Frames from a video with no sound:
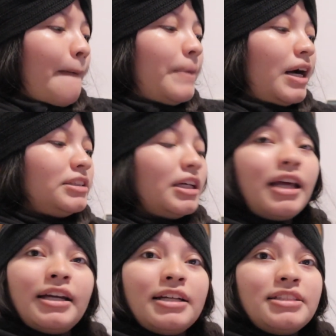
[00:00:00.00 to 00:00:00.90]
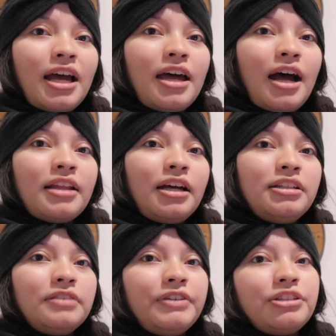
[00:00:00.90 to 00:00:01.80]
But like I said, at the
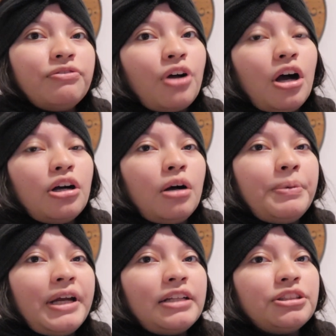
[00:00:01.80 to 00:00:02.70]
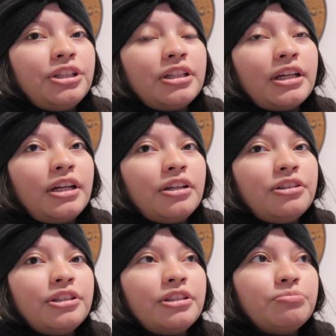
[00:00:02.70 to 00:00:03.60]
end of each vlog, I'll be answering like
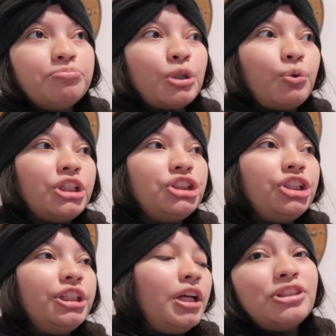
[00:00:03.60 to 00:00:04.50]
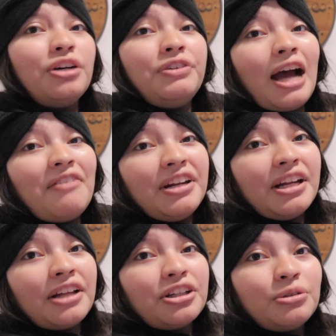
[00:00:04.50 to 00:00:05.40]
another question. So if you have
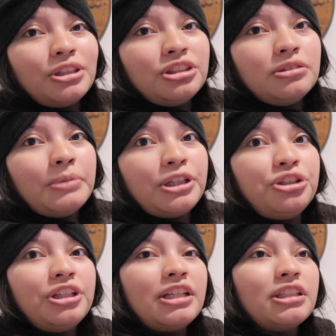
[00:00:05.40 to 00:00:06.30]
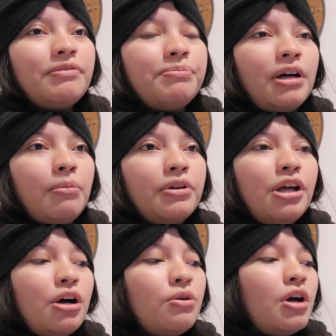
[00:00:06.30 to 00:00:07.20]
any other questions, make sure you guys leave them down
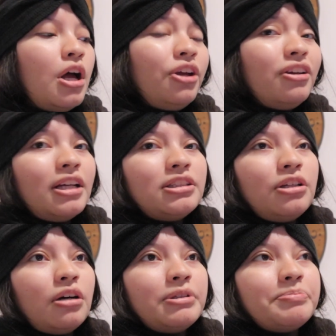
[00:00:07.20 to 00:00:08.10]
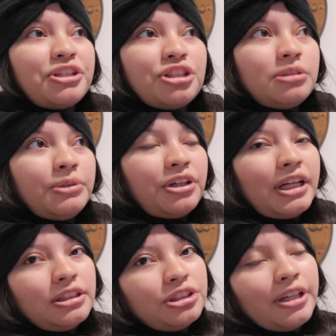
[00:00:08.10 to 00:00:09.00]
below. You guys can always message me on
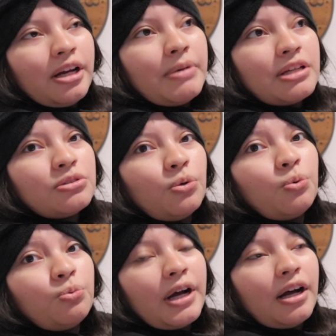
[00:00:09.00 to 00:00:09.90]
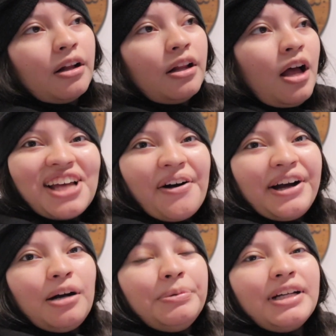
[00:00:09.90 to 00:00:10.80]
Instagram as well. So I
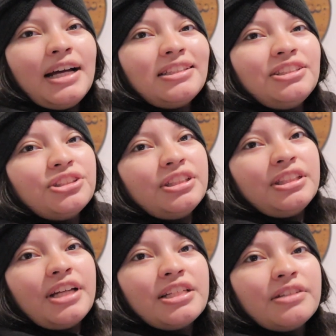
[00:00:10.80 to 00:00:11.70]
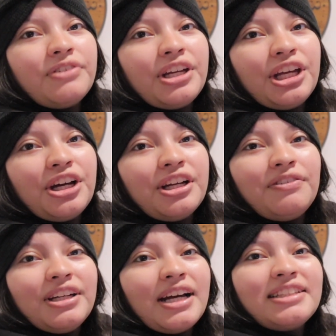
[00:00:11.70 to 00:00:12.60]
hope you guys enjoyed today's video, and
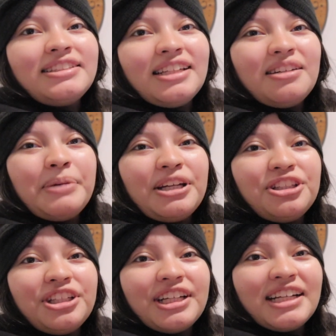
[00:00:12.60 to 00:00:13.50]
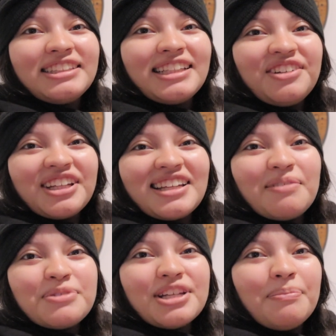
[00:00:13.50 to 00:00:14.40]
if you guys did, make sure you guys give it a
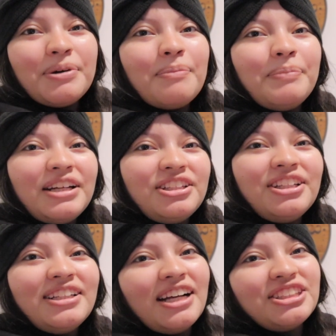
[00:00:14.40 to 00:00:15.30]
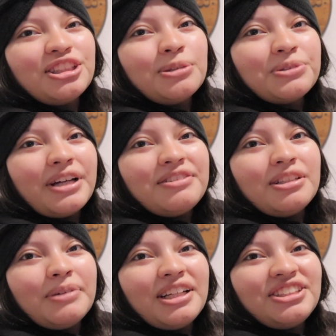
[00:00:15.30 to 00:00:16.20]
thumbs up. Make sure you guys are subscribed
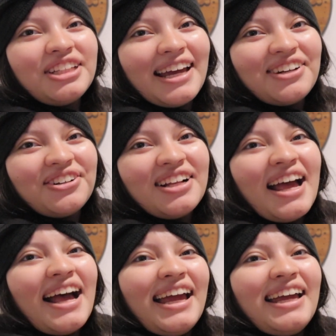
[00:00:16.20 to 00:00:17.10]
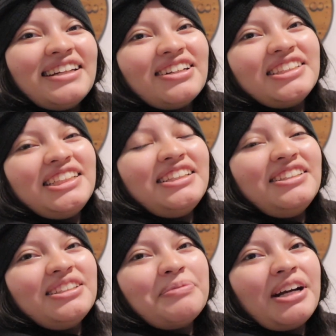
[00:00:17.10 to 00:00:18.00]
to my channel, and I'll see you
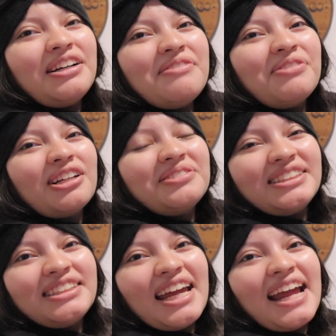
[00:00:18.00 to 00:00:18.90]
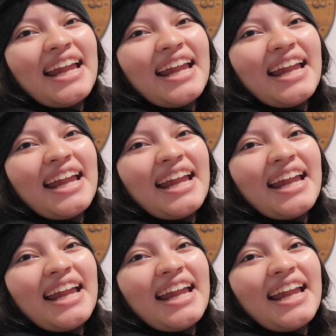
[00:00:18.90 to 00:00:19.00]
in tomorrow in Vlogmas Day.